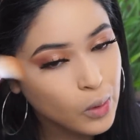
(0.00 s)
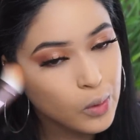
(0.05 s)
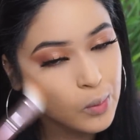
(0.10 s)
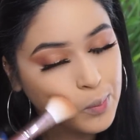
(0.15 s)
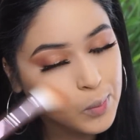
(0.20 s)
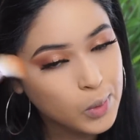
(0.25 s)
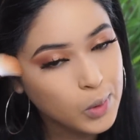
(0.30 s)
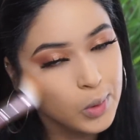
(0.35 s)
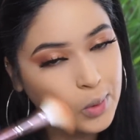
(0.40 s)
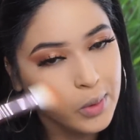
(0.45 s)
I'm
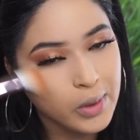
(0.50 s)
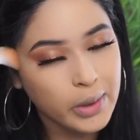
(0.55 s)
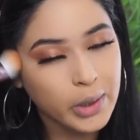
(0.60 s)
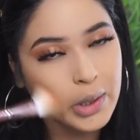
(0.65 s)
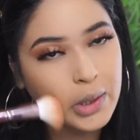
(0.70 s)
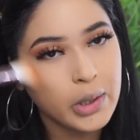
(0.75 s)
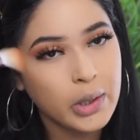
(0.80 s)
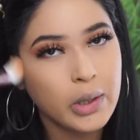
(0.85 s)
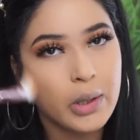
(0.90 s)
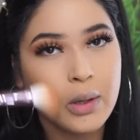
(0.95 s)
gonna go
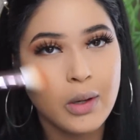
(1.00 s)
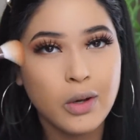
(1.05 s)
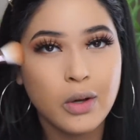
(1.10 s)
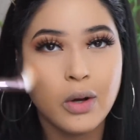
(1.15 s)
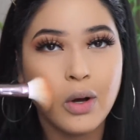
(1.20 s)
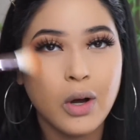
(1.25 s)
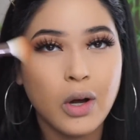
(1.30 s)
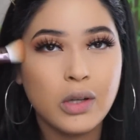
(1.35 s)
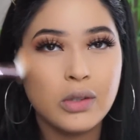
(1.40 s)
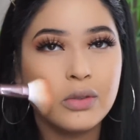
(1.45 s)
ahead and
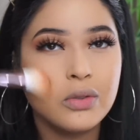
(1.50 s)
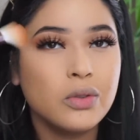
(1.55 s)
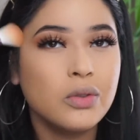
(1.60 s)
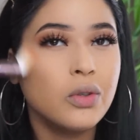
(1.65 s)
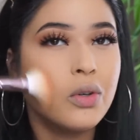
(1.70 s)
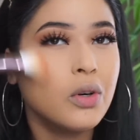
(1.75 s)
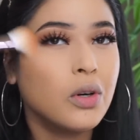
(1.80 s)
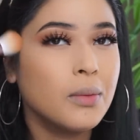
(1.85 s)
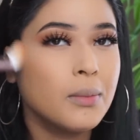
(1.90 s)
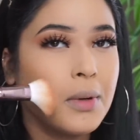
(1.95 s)

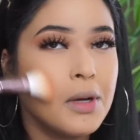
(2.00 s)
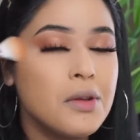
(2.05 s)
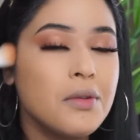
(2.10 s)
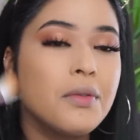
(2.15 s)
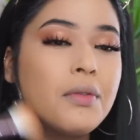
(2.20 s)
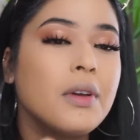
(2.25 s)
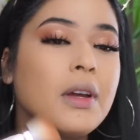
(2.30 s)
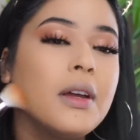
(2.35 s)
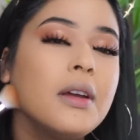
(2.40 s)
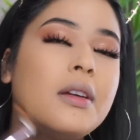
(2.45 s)
contour my
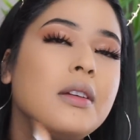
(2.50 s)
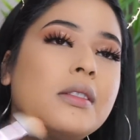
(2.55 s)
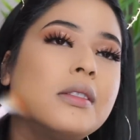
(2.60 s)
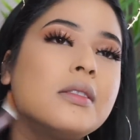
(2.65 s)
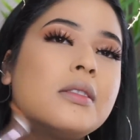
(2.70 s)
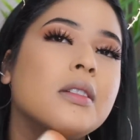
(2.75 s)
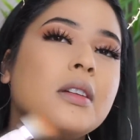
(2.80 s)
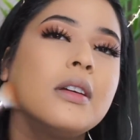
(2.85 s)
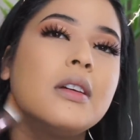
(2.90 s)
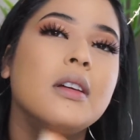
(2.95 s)

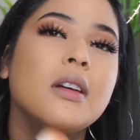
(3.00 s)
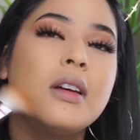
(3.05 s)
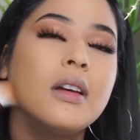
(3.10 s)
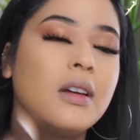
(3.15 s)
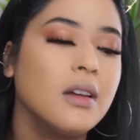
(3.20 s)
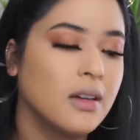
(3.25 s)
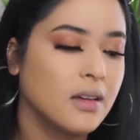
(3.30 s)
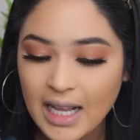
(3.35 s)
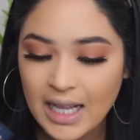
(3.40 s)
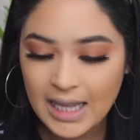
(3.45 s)
face.
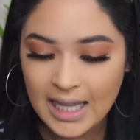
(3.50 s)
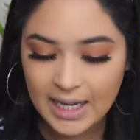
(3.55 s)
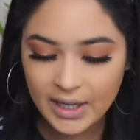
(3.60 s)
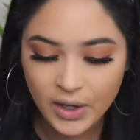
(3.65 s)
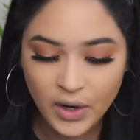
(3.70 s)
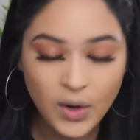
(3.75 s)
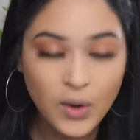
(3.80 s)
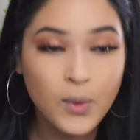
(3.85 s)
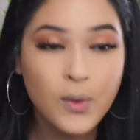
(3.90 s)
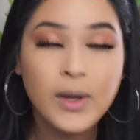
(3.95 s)
Like
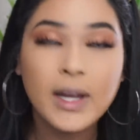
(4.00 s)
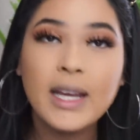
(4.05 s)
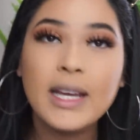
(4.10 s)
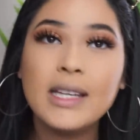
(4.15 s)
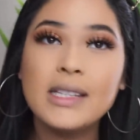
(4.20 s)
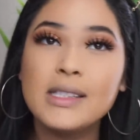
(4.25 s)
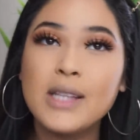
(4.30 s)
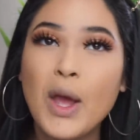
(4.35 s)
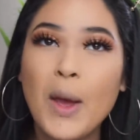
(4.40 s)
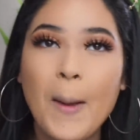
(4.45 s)

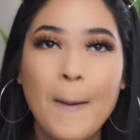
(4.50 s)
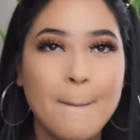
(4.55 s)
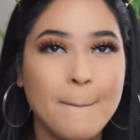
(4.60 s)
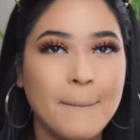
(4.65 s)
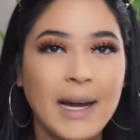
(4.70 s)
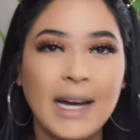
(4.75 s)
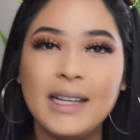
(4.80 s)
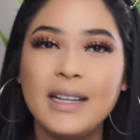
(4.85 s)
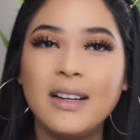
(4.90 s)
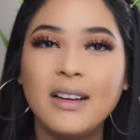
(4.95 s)
always,
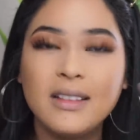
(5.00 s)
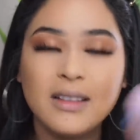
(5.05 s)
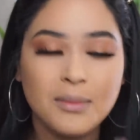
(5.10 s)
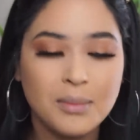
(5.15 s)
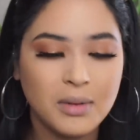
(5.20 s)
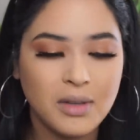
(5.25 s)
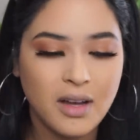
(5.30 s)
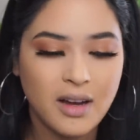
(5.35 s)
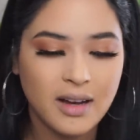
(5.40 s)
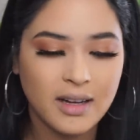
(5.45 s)
Baddie on the
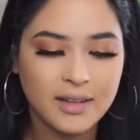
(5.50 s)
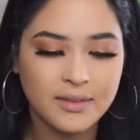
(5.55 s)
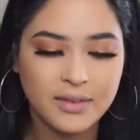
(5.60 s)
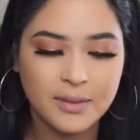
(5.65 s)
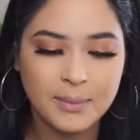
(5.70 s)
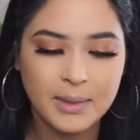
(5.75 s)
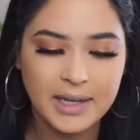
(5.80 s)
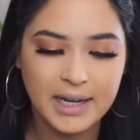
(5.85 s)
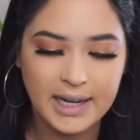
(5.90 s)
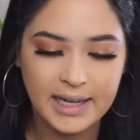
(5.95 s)
Block from
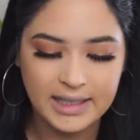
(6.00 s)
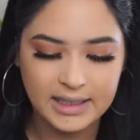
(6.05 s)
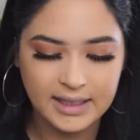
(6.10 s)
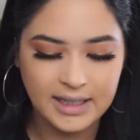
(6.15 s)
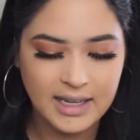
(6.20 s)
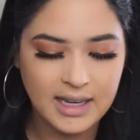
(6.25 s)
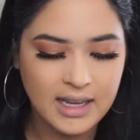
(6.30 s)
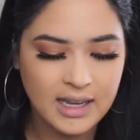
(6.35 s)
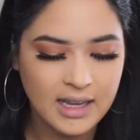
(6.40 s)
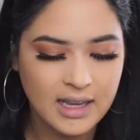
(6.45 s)

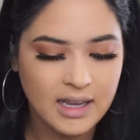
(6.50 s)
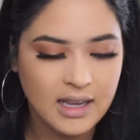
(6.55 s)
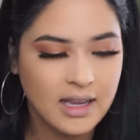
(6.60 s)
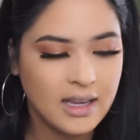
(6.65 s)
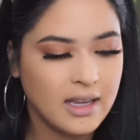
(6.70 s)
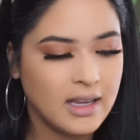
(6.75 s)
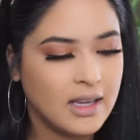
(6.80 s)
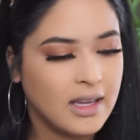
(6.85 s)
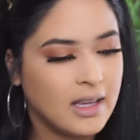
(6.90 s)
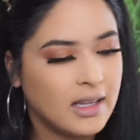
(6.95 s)
Kylie
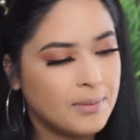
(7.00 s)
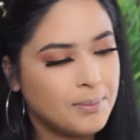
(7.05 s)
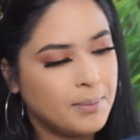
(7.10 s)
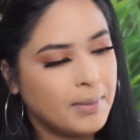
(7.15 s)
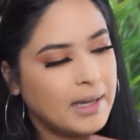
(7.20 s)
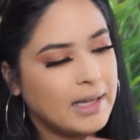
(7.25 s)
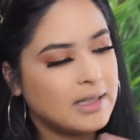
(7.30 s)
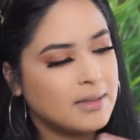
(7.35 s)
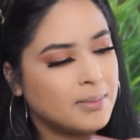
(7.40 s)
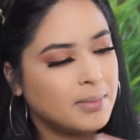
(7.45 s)

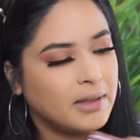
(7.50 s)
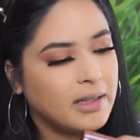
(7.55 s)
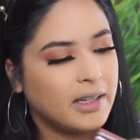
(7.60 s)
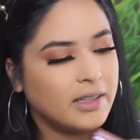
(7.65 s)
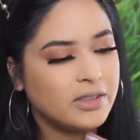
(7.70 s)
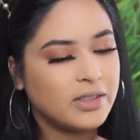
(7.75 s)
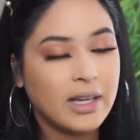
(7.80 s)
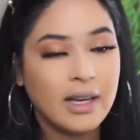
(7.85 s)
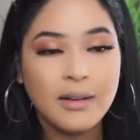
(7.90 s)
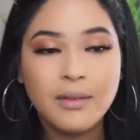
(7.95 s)
best
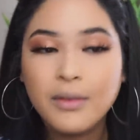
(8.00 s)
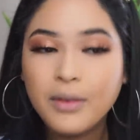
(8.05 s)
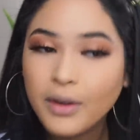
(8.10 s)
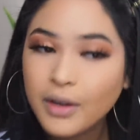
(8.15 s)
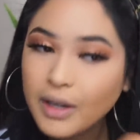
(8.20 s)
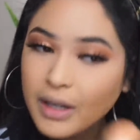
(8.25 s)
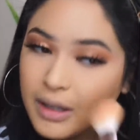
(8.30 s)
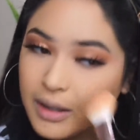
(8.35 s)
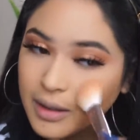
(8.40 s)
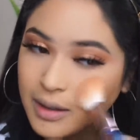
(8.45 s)
blush
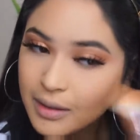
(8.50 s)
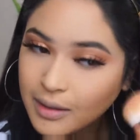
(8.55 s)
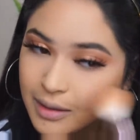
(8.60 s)
ever.